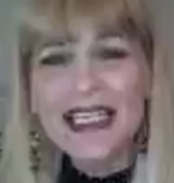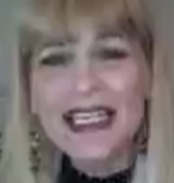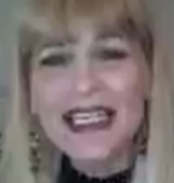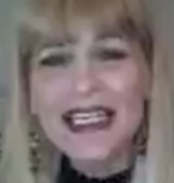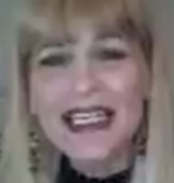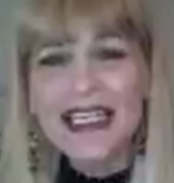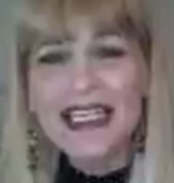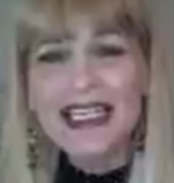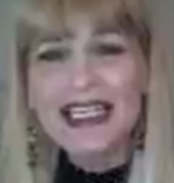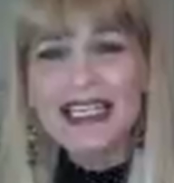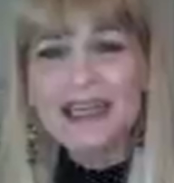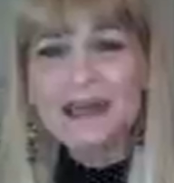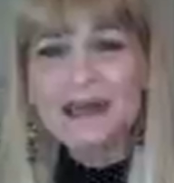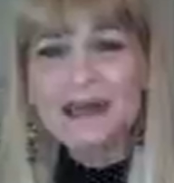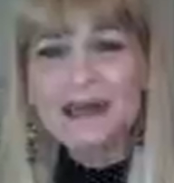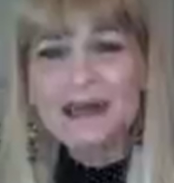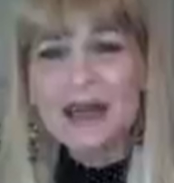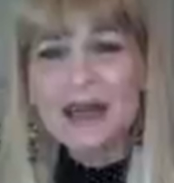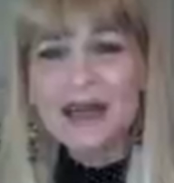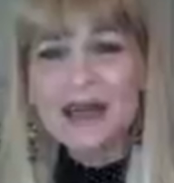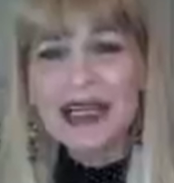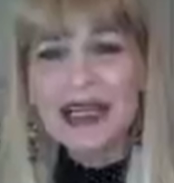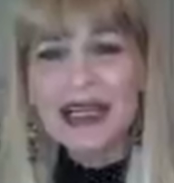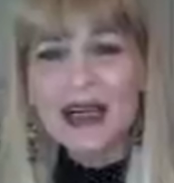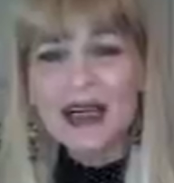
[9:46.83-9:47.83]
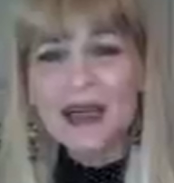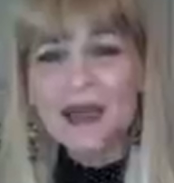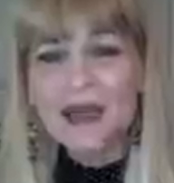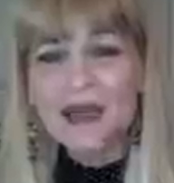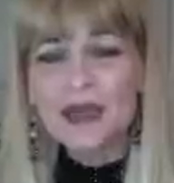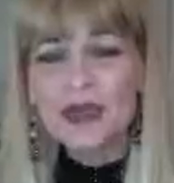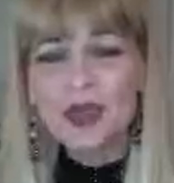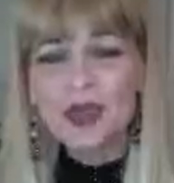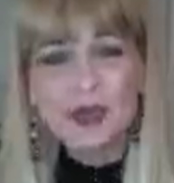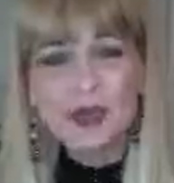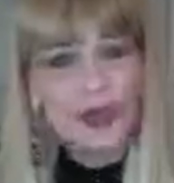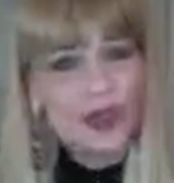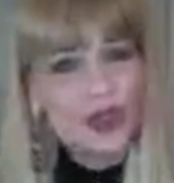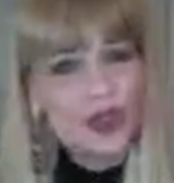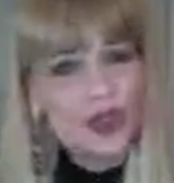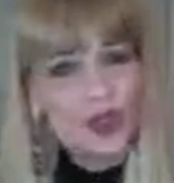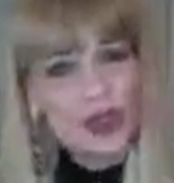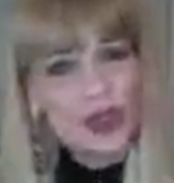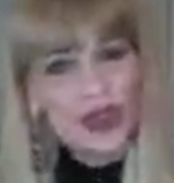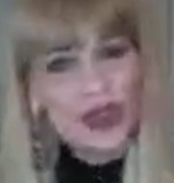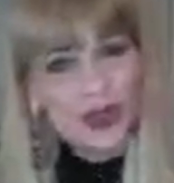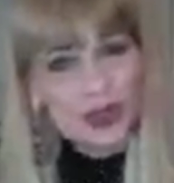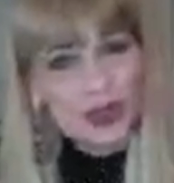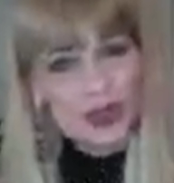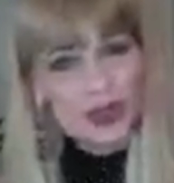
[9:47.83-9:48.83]
I hope that you
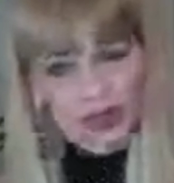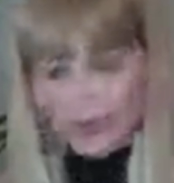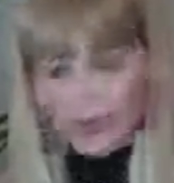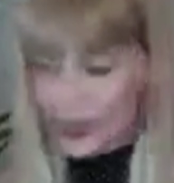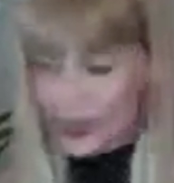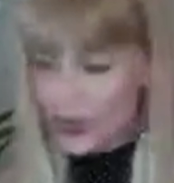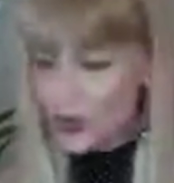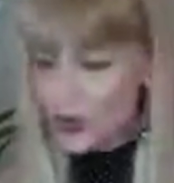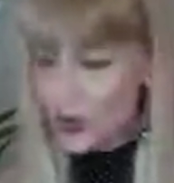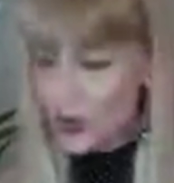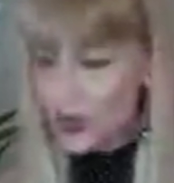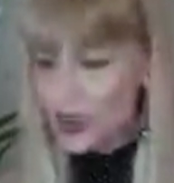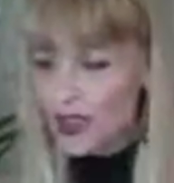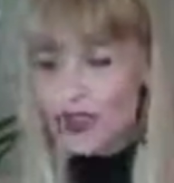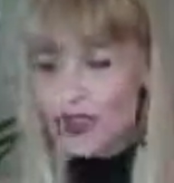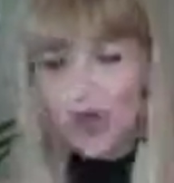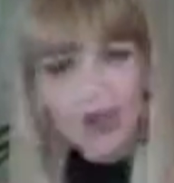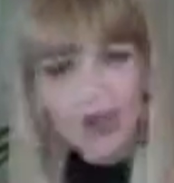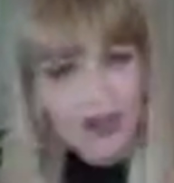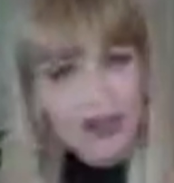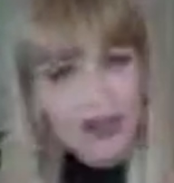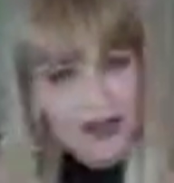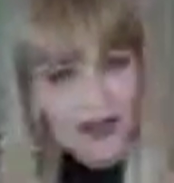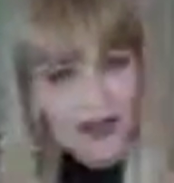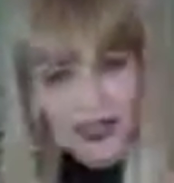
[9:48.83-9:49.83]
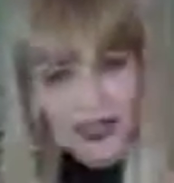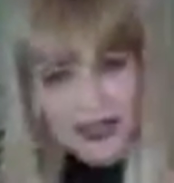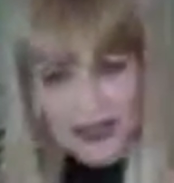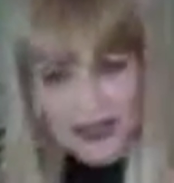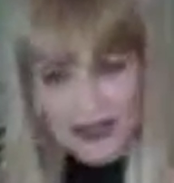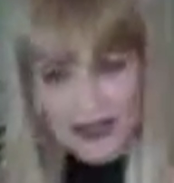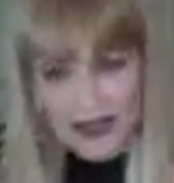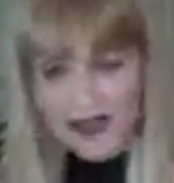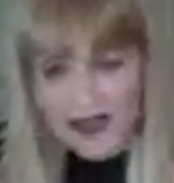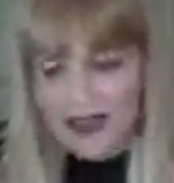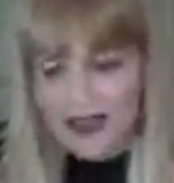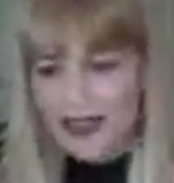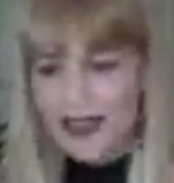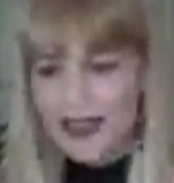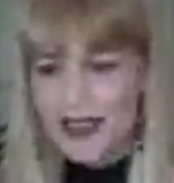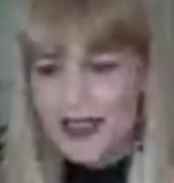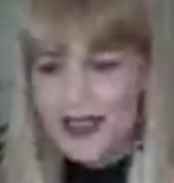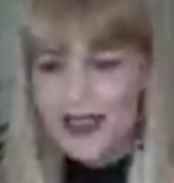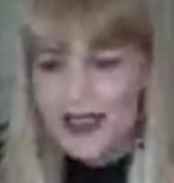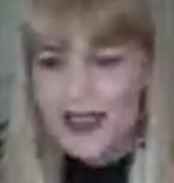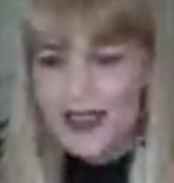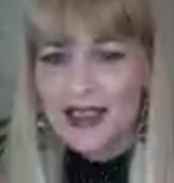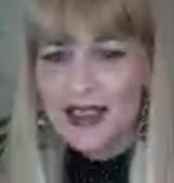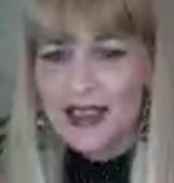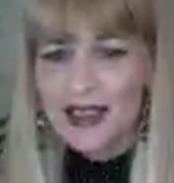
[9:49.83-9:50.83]
enjoyed your lunch with all of us.
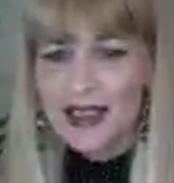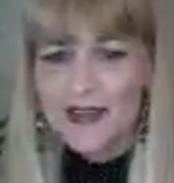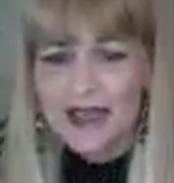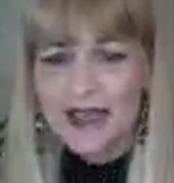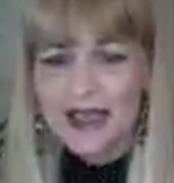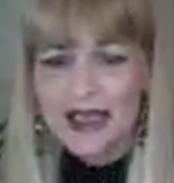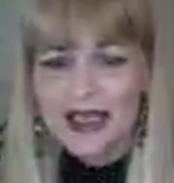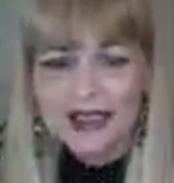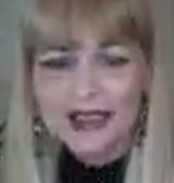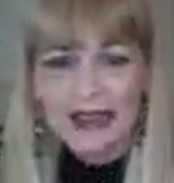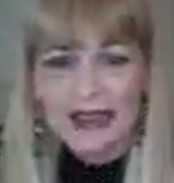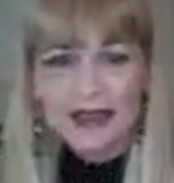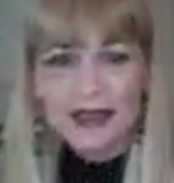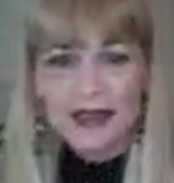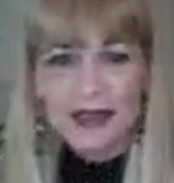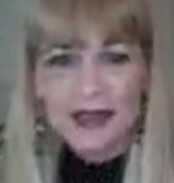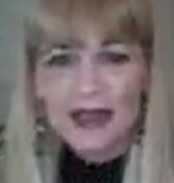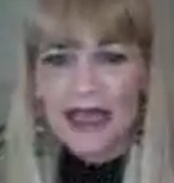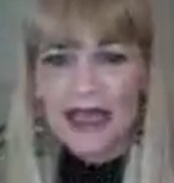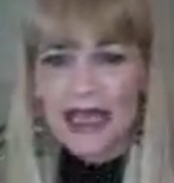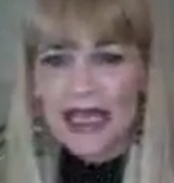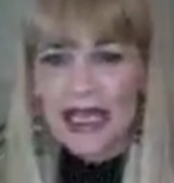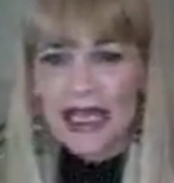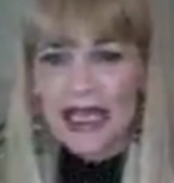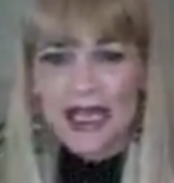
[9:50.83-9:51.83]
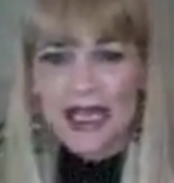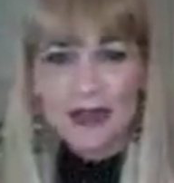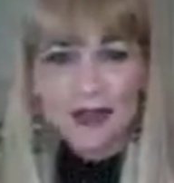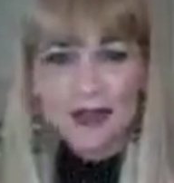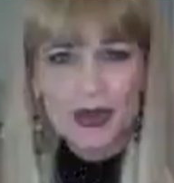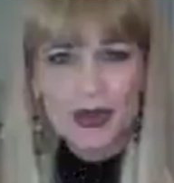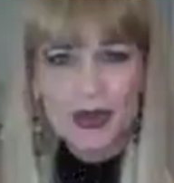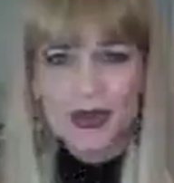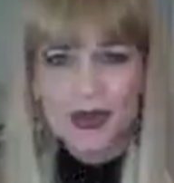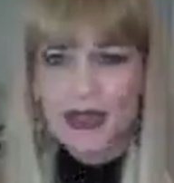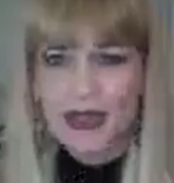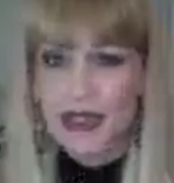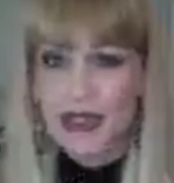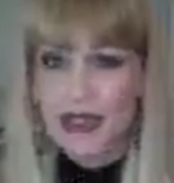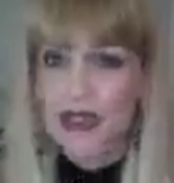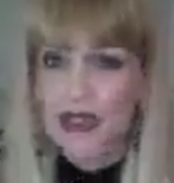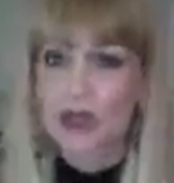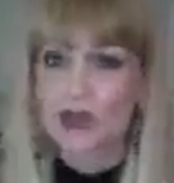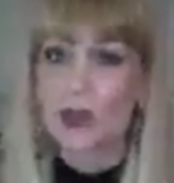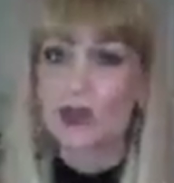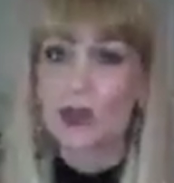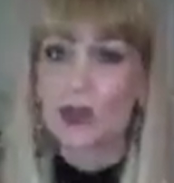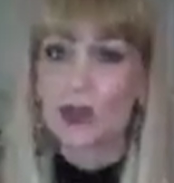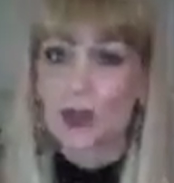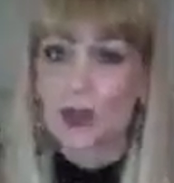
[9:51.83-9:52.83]
I saw somebody had a hamburger and that looked
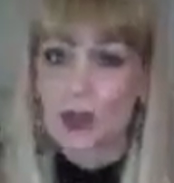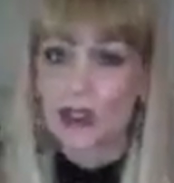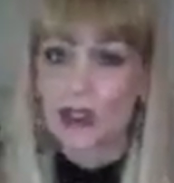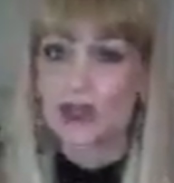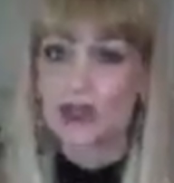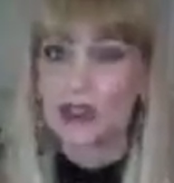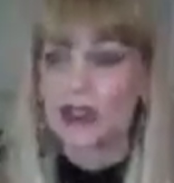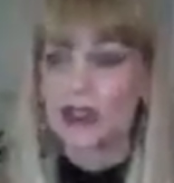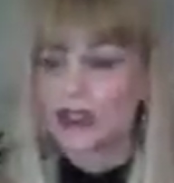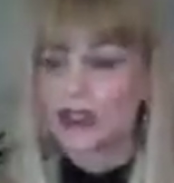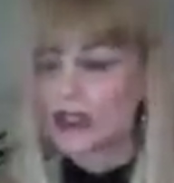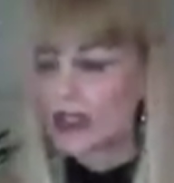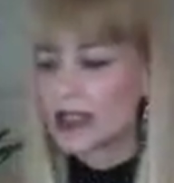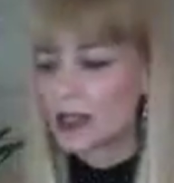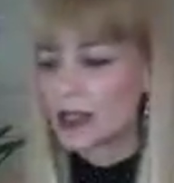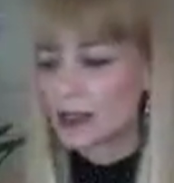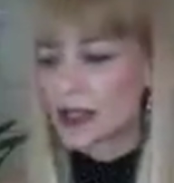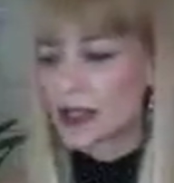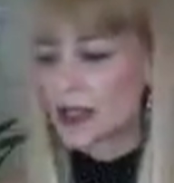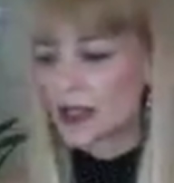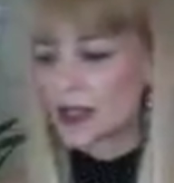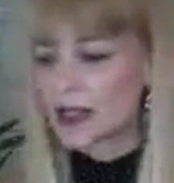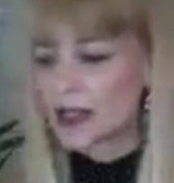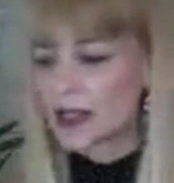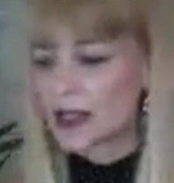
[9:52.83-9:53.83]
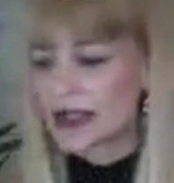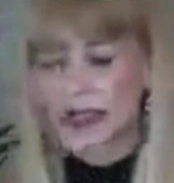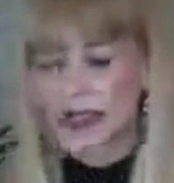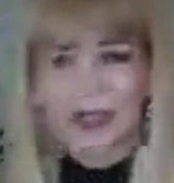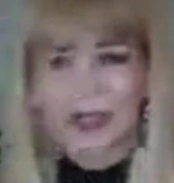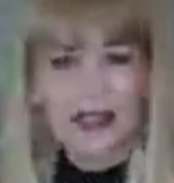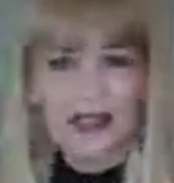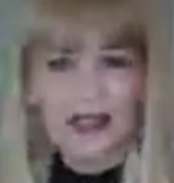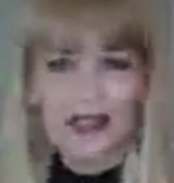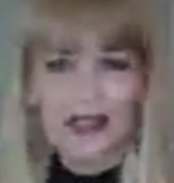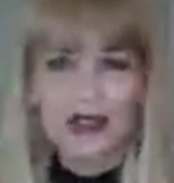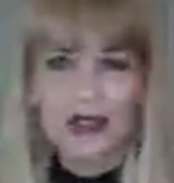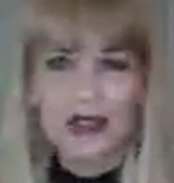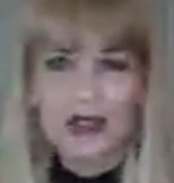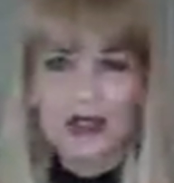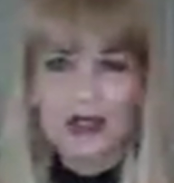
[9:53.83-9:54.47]
really good. That looked better than a salad.